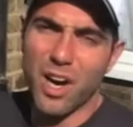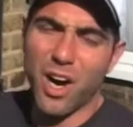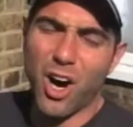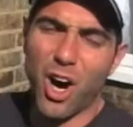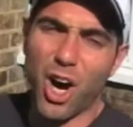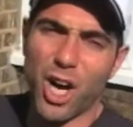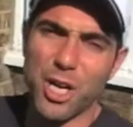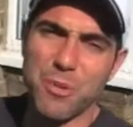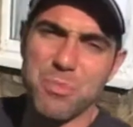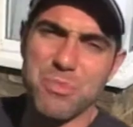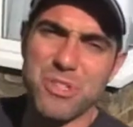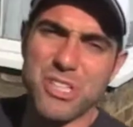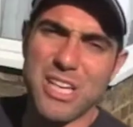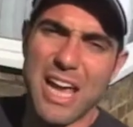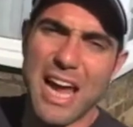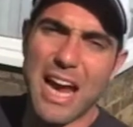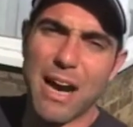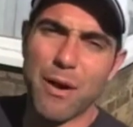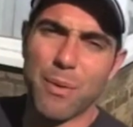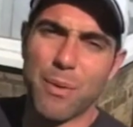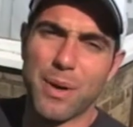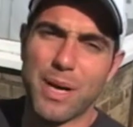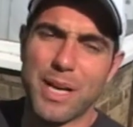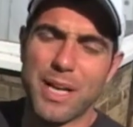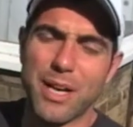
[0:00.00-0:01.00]
I'm
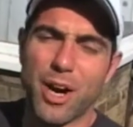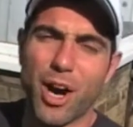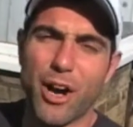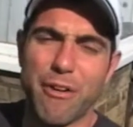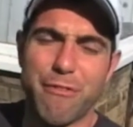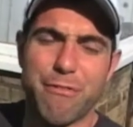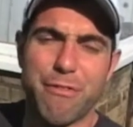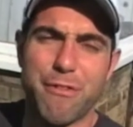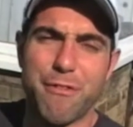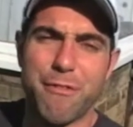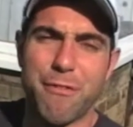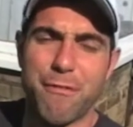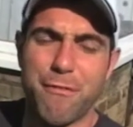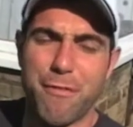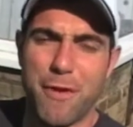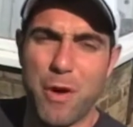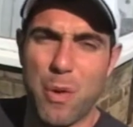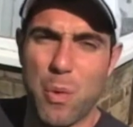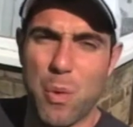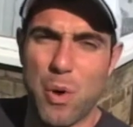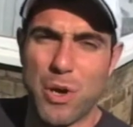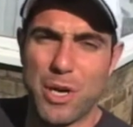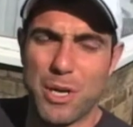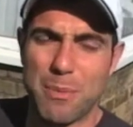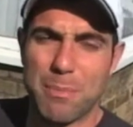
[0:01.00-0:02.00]
Terry. I'm from
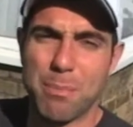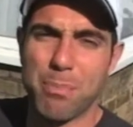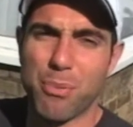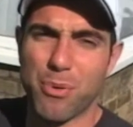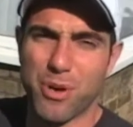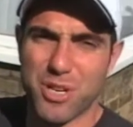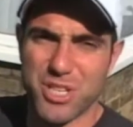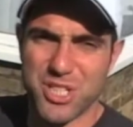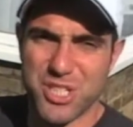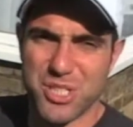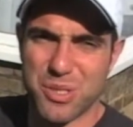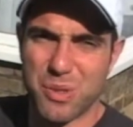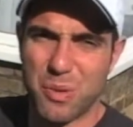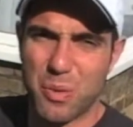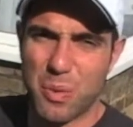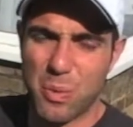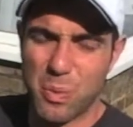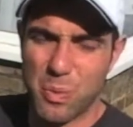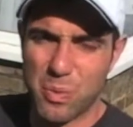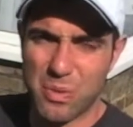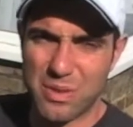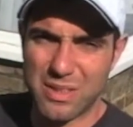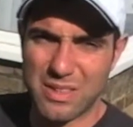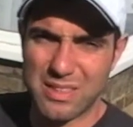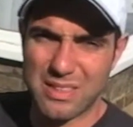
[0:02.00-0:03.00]
Filton in Bristol.
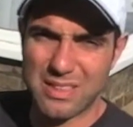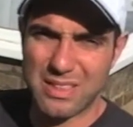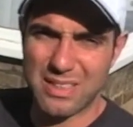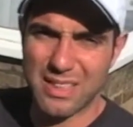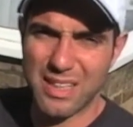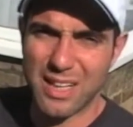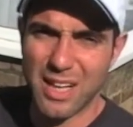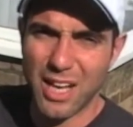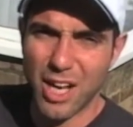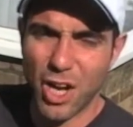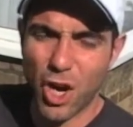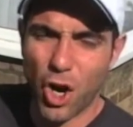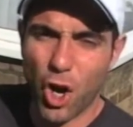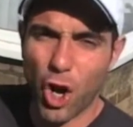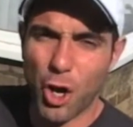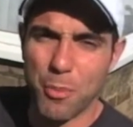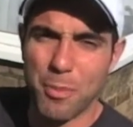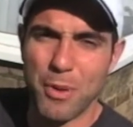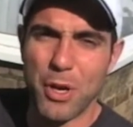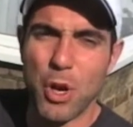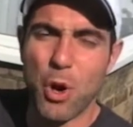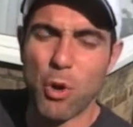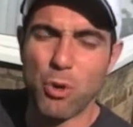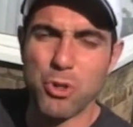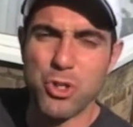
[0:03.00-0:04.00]

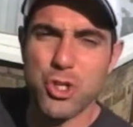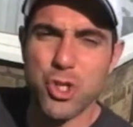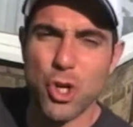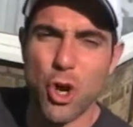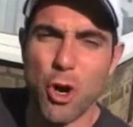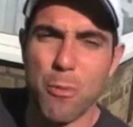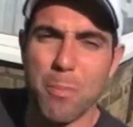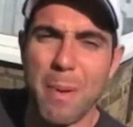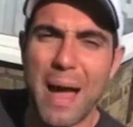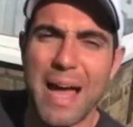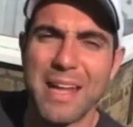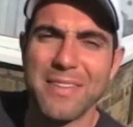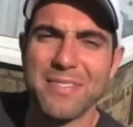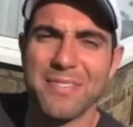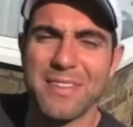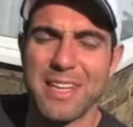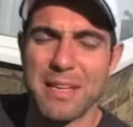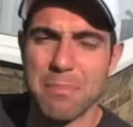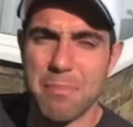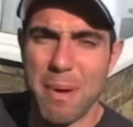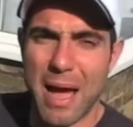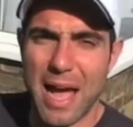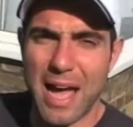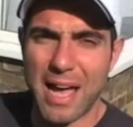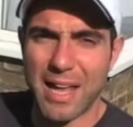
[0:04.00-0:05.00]
I'm an odd job
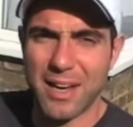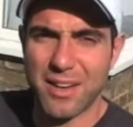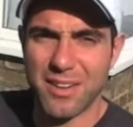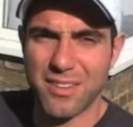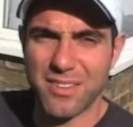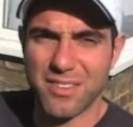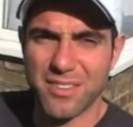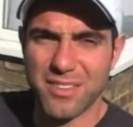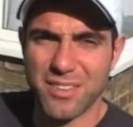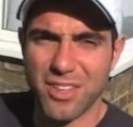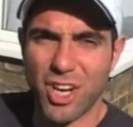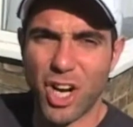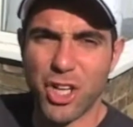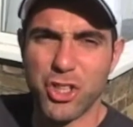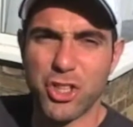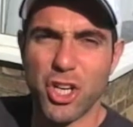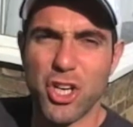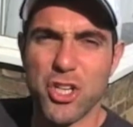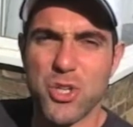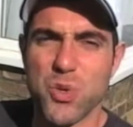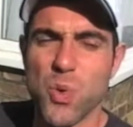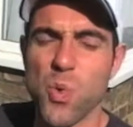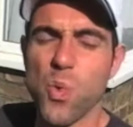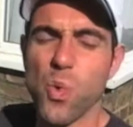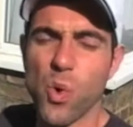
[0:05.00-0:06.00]
handyman. I
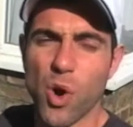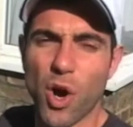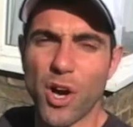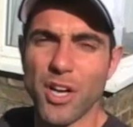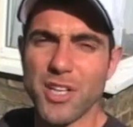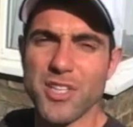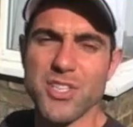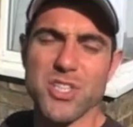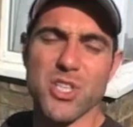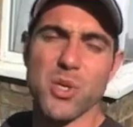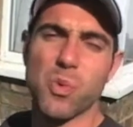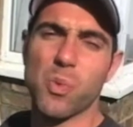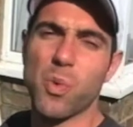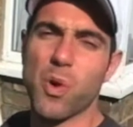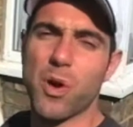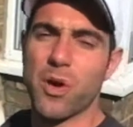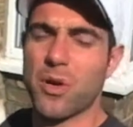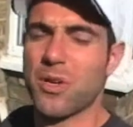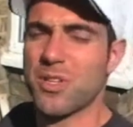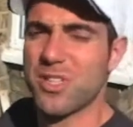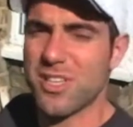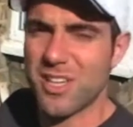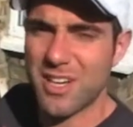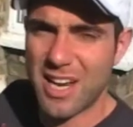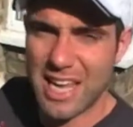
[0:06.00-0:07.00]
does all kinds of
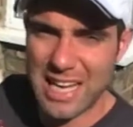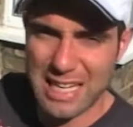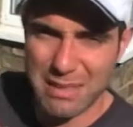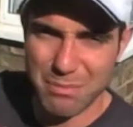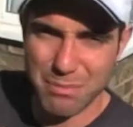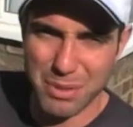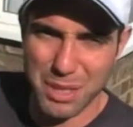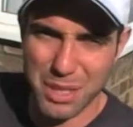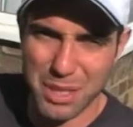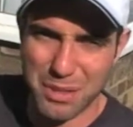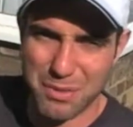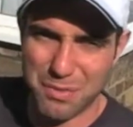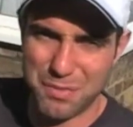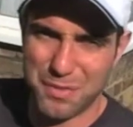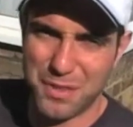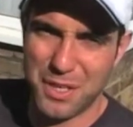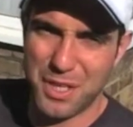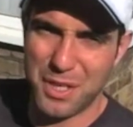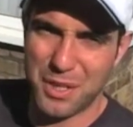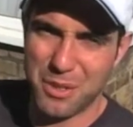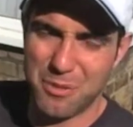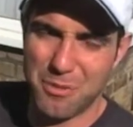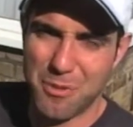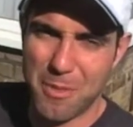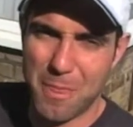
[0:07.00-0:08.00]
work to name but a
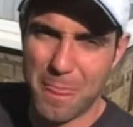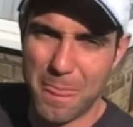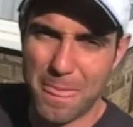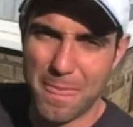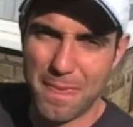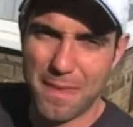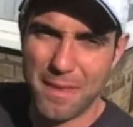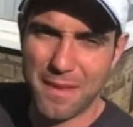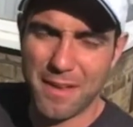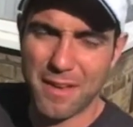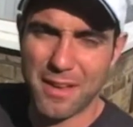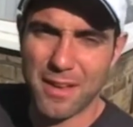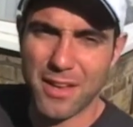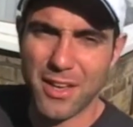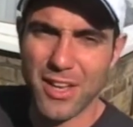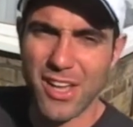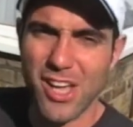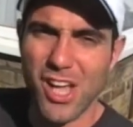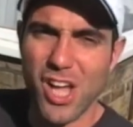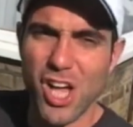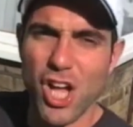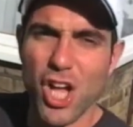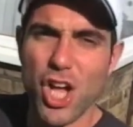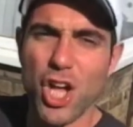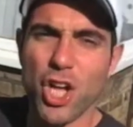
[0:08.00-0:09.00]
few.
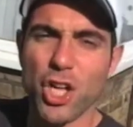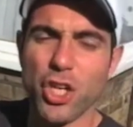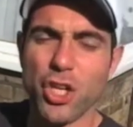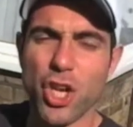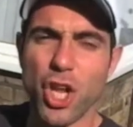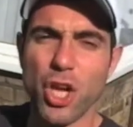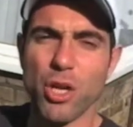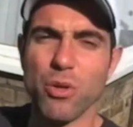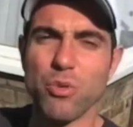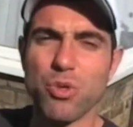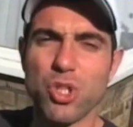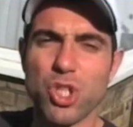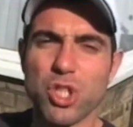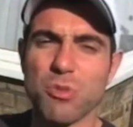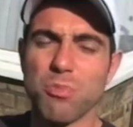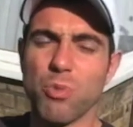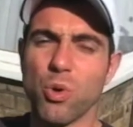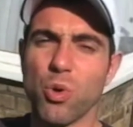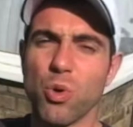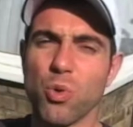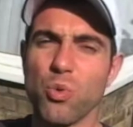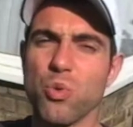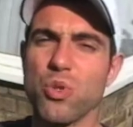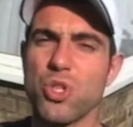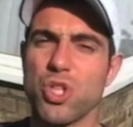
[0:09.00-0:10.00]
No
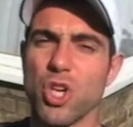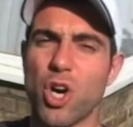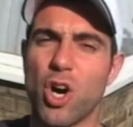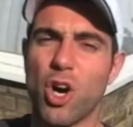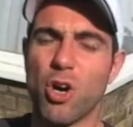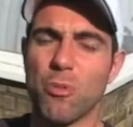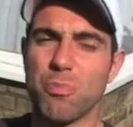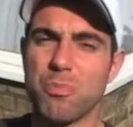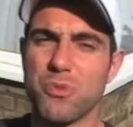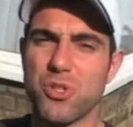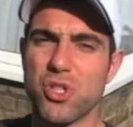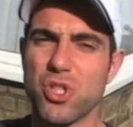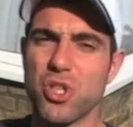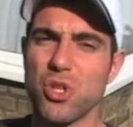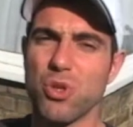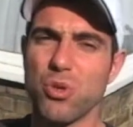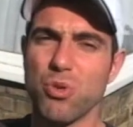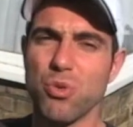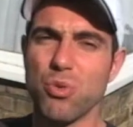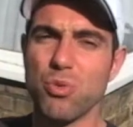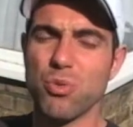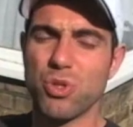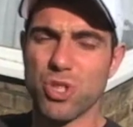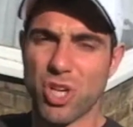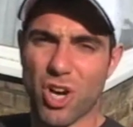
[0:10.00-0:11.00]
small job
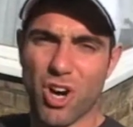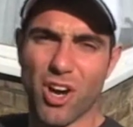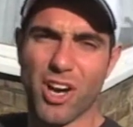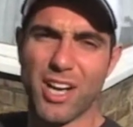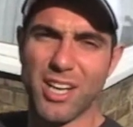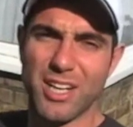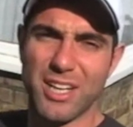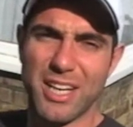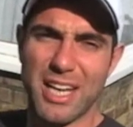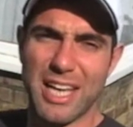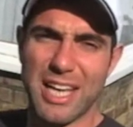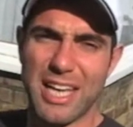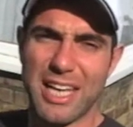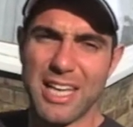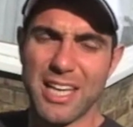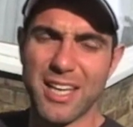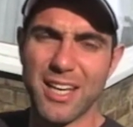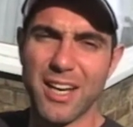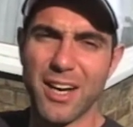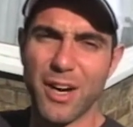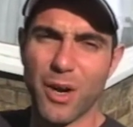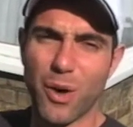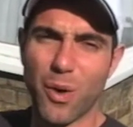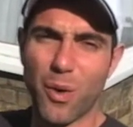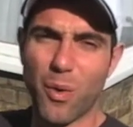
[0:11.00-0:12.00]
too tiny
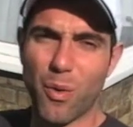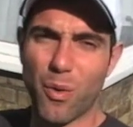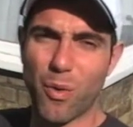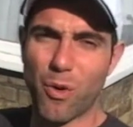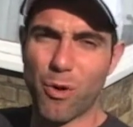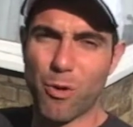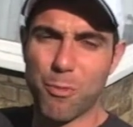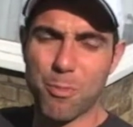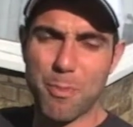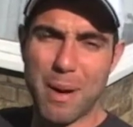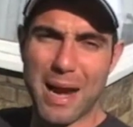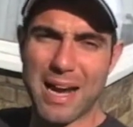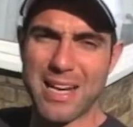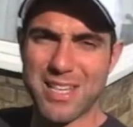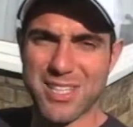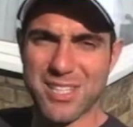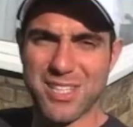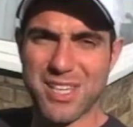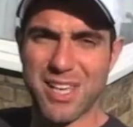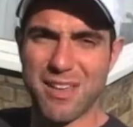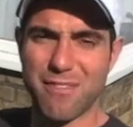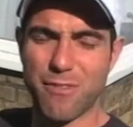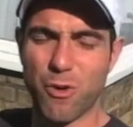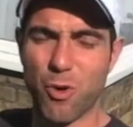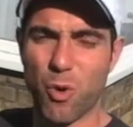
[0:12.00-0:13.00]
or
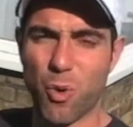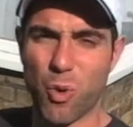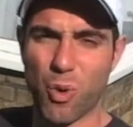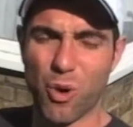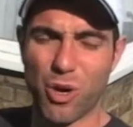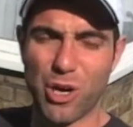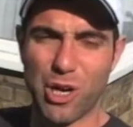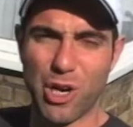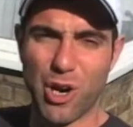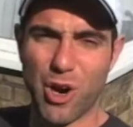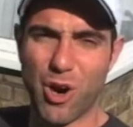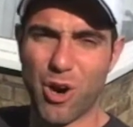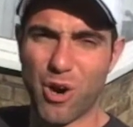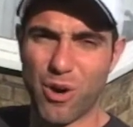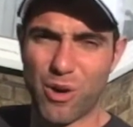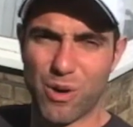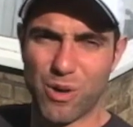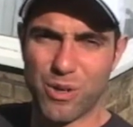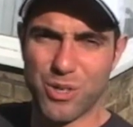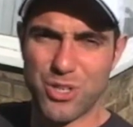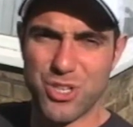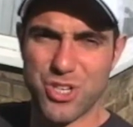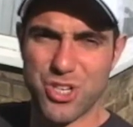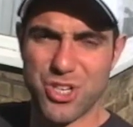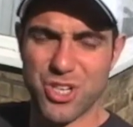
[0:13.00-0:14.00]
massive or
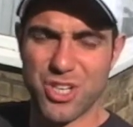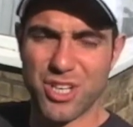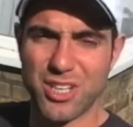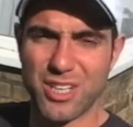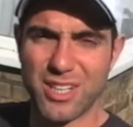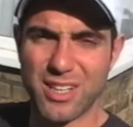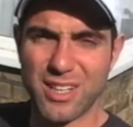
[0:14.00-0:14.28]
large,